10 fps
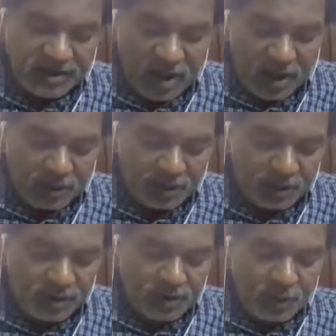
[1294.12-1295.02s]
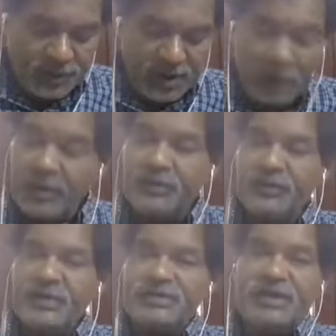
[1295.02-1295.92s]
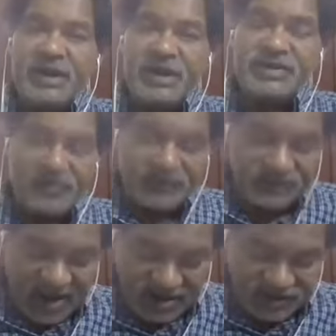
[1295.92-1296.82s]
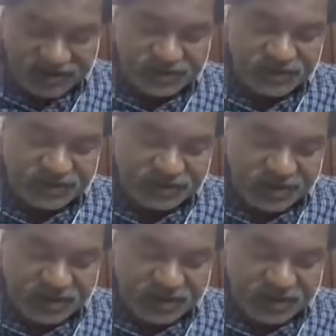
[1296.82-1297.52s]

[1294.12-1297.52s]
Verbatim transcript: Now, we are going for the rates of taxes